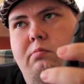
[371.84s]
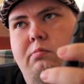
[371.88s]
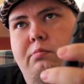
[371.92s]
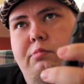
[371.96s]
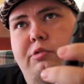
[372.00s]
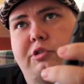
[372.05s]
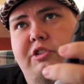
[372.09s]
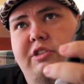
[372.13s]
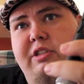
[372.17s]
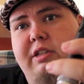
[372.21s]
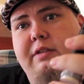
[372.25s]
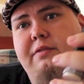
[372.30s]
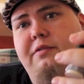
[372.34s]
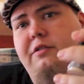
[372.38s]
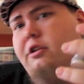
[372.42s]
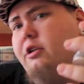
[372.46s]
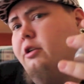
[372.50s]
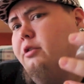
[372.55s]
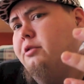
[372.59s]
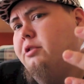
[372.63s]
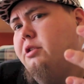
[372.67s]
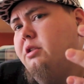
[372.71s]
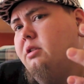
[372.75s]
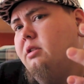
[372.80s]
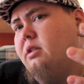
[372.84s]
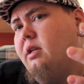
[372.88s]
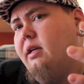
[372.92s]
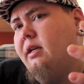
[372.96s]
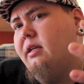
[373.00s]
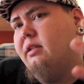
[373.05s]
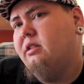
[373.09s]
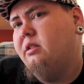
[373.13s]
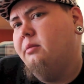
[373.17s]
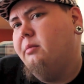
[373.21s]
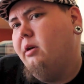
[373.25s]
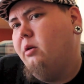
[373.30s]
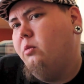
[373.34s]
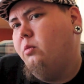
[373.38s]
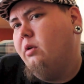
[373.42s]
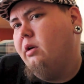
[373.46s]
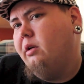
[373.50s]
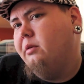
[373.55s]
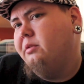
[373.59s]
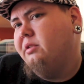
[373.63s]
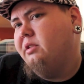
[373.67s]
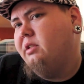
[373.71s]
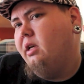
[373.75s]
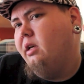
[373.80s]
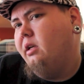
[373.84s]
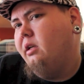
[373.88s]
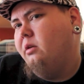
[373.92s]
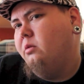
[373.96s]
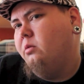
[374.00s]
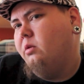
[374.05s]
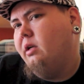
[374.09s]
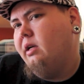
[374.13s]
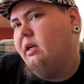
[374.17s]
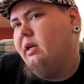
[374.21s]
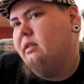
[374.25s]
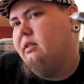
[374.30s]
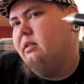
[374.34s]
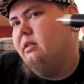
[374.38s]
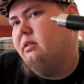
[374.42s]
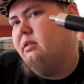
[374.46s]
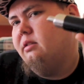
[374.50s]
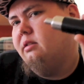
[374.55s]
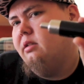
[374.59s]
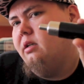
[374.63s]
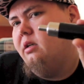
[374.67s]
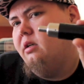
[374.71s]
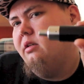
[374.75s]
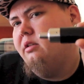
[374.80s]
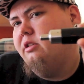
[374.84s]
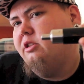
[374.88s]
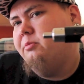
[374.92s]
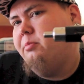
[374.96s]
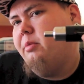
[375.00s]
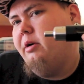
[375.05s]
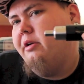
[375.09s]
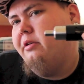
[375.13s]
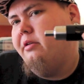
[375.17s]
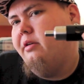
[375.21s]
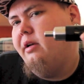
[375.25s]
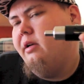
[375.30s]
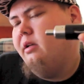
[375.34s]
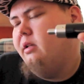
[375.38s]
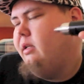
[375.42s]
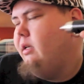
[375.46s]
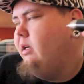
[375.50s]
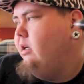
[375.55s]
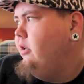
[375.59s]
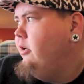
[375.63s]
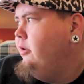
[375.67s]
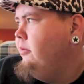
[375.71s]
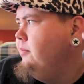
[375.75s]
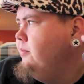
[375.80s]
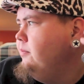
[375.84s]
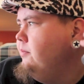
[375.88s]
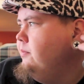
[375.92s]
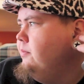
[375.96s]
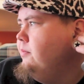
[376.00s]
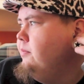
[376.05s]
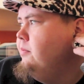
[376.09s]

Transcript: perceived notions, I guess, about what I was getting when I got this the Spider Daily here.